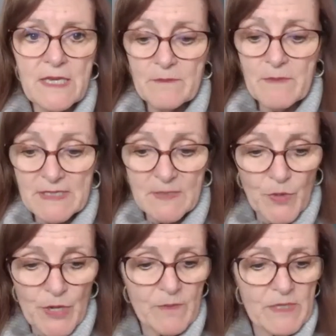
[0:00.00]
made some
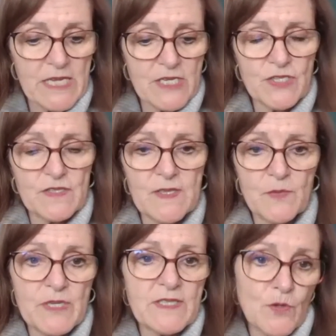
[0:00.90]
recommendations, and
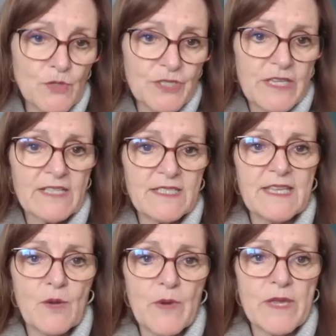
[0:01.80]
we socialized
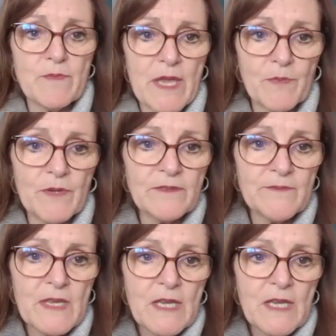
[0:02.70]
that white paper